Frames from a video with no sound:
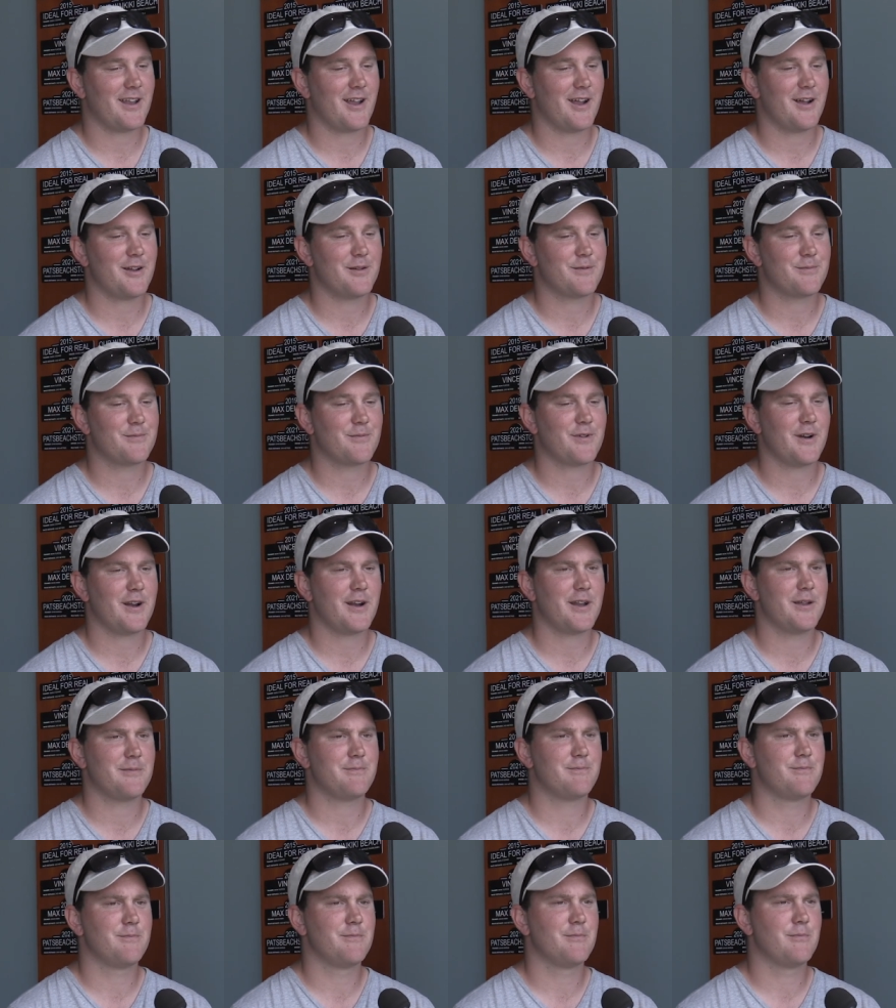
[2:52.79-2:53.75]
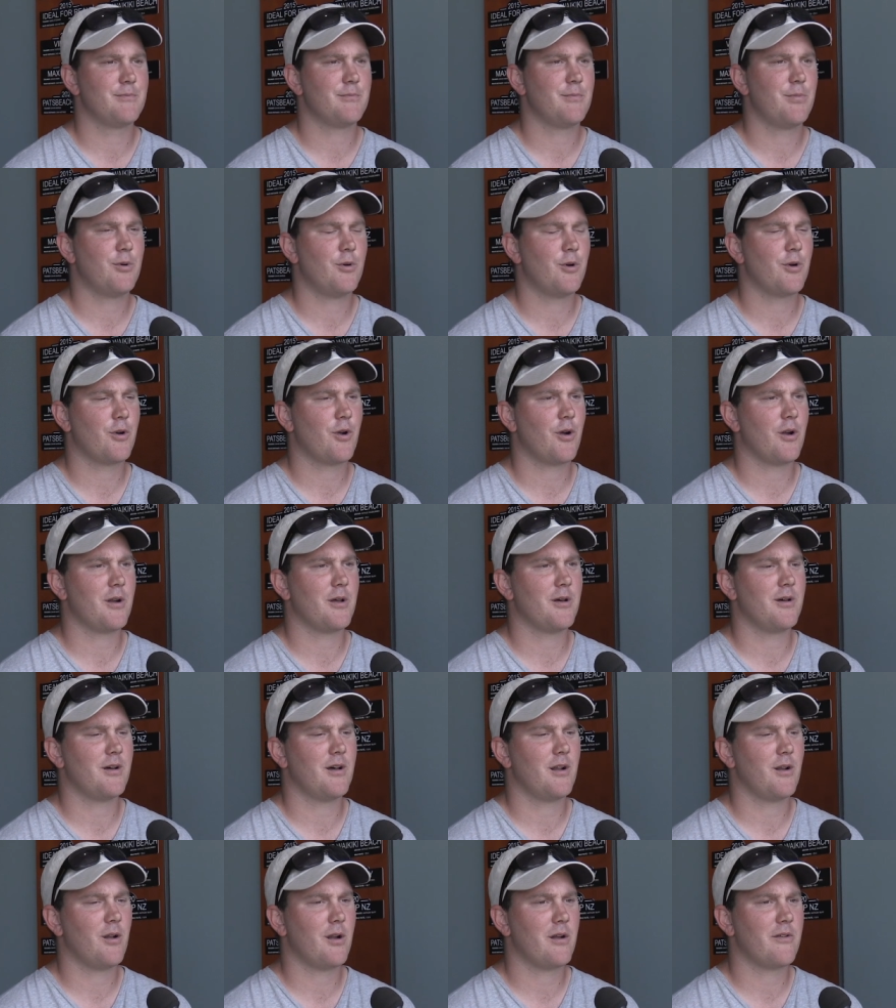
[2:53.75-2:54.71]
You know, Brendan brought on
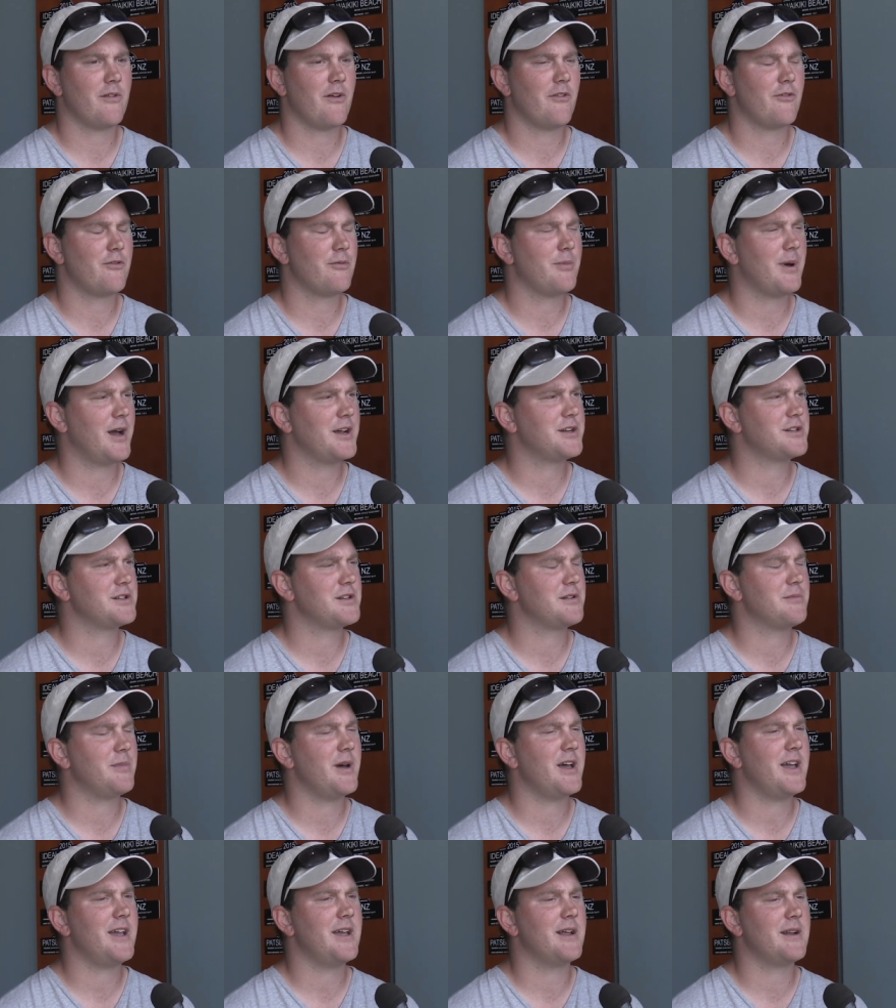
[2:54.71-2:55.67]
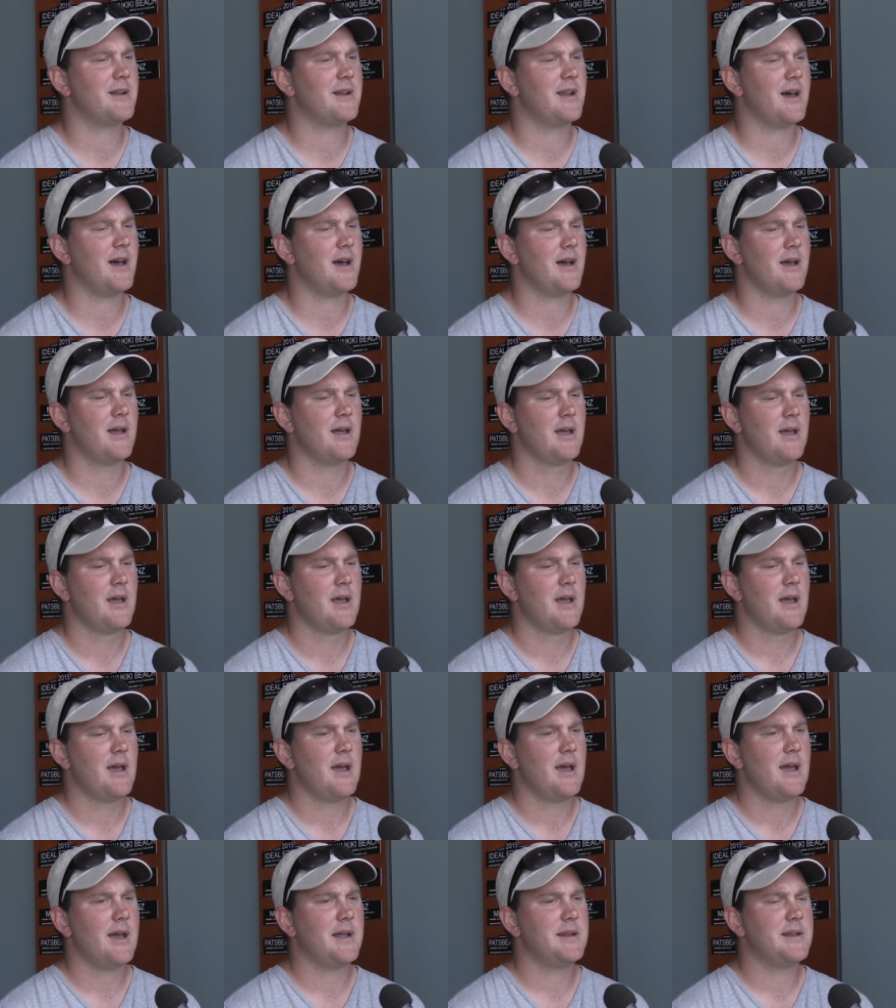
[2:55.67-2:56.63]
a, a, lot of information to me, and uh,
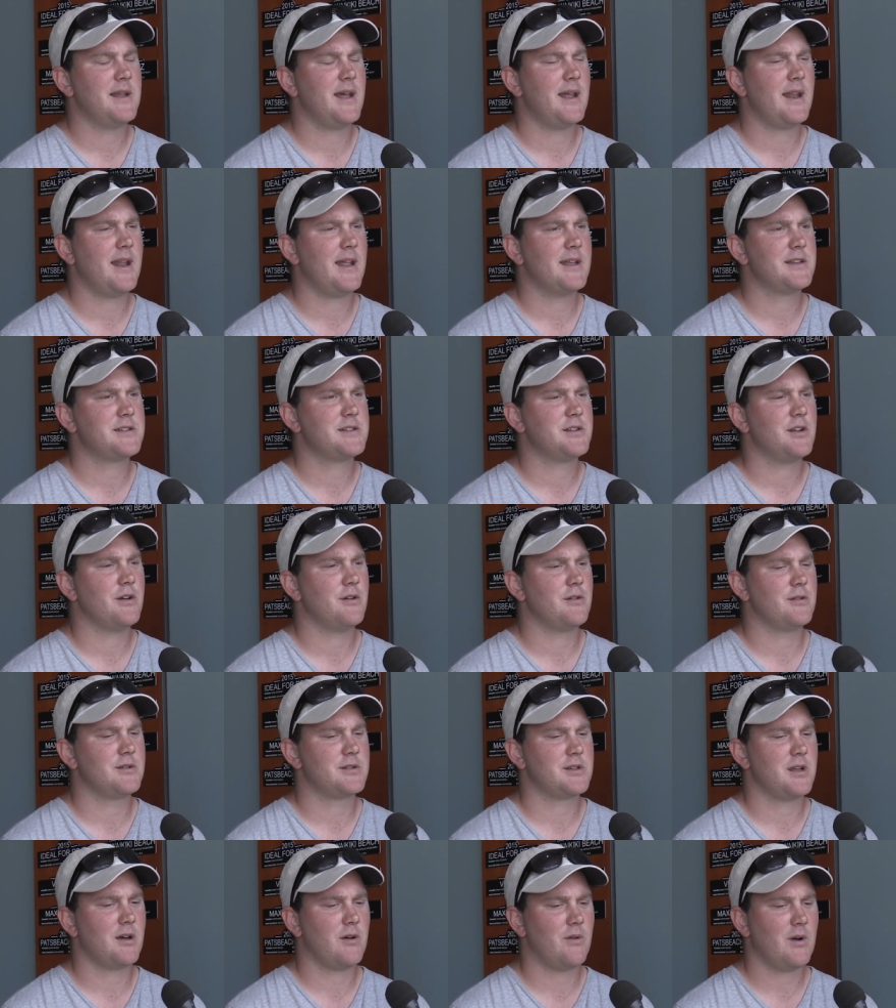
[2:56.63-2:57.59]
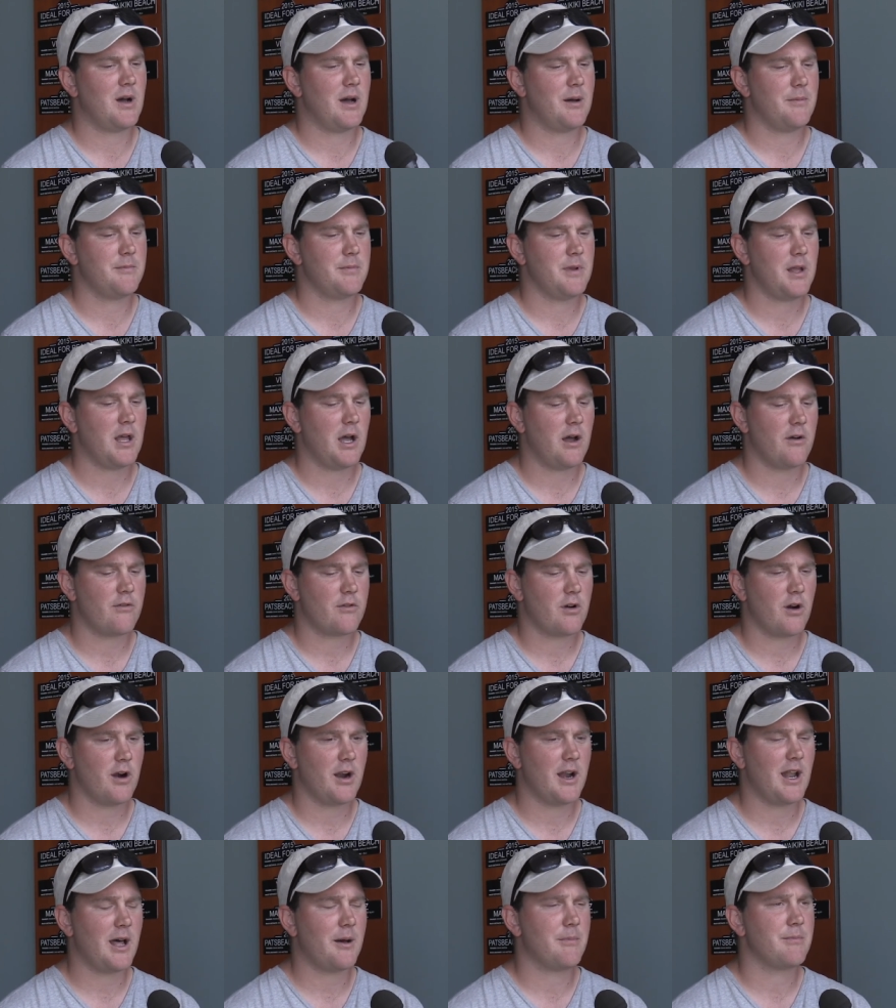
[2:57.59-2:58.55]
and Dad has too. So um, yeah, I've
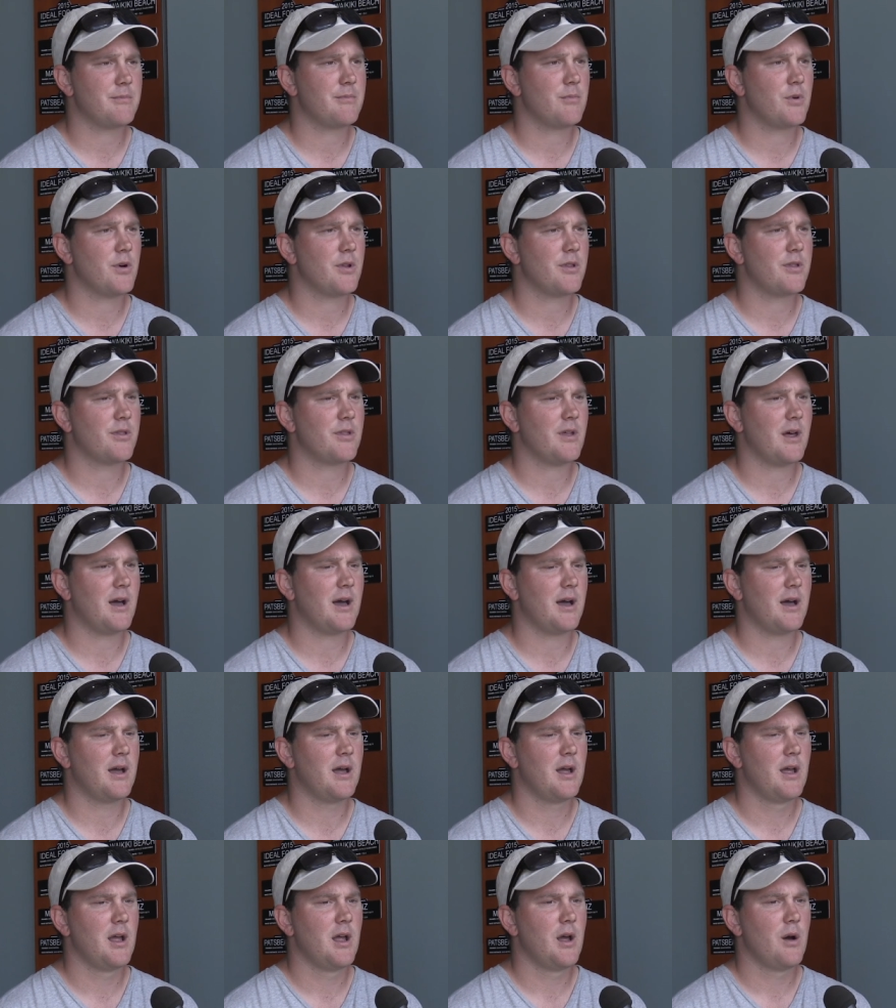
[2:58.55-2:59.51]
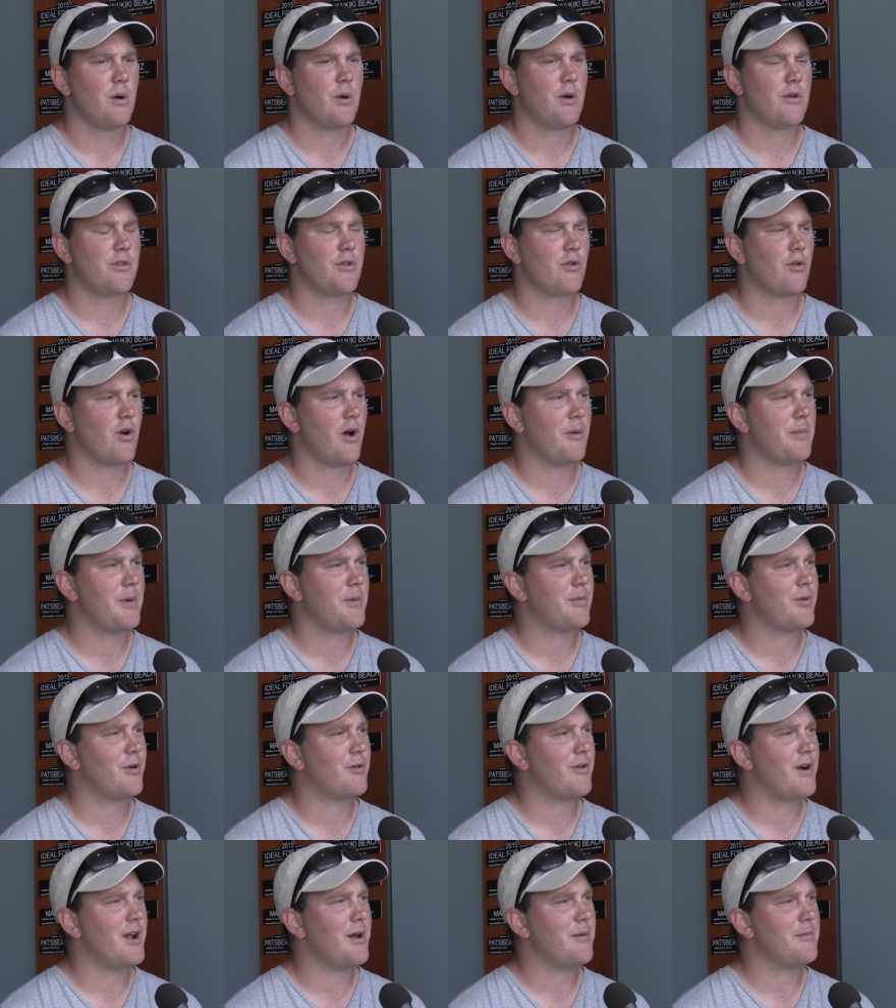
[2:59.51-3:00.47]
grown up with uh, with the right
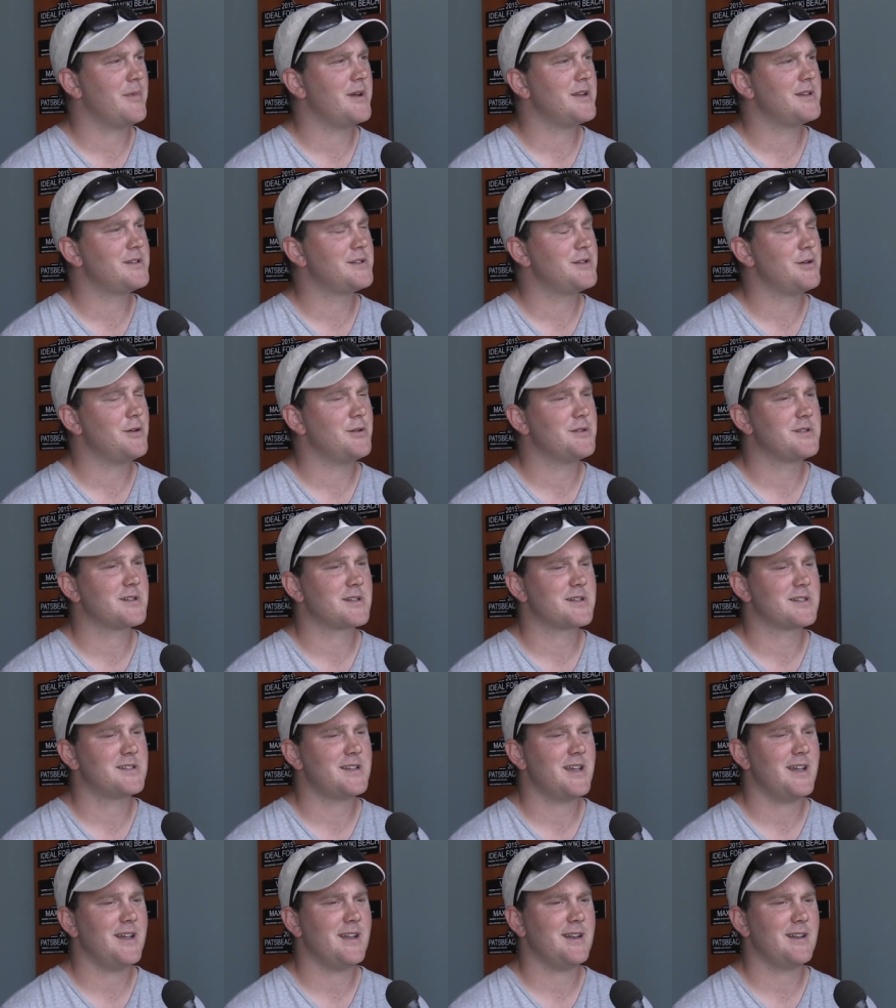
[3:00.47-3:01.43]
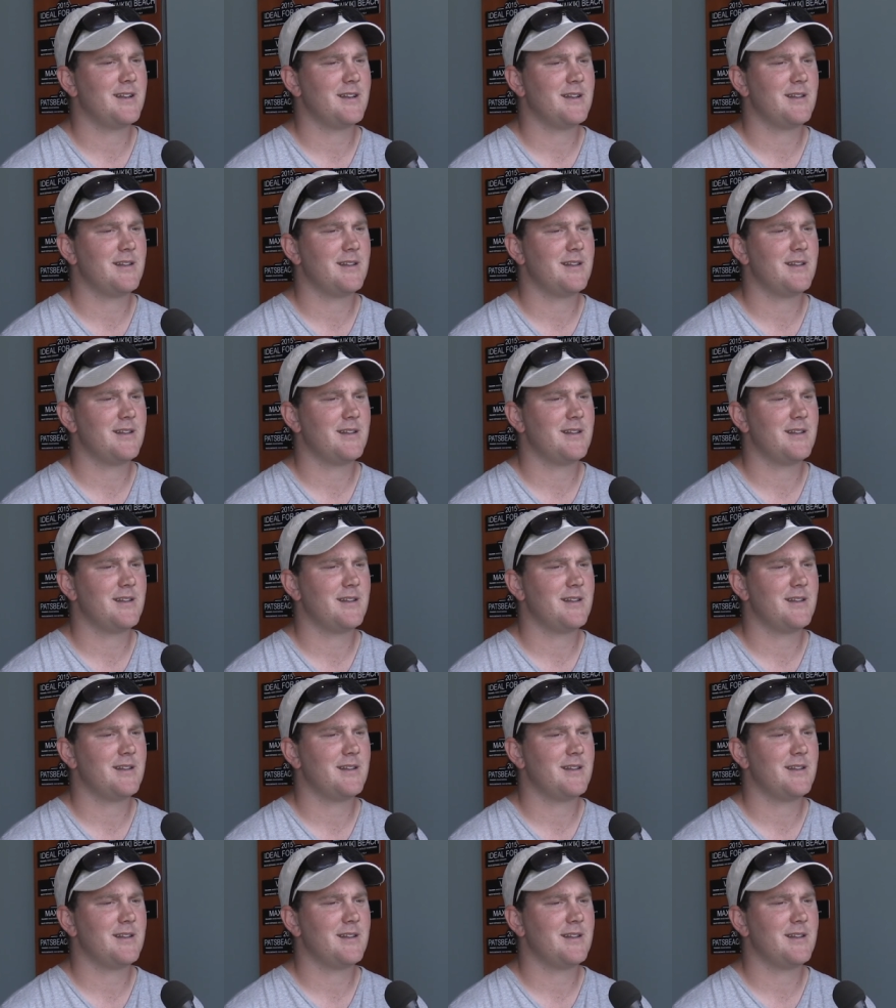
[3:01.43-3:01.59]
people around me to succeed.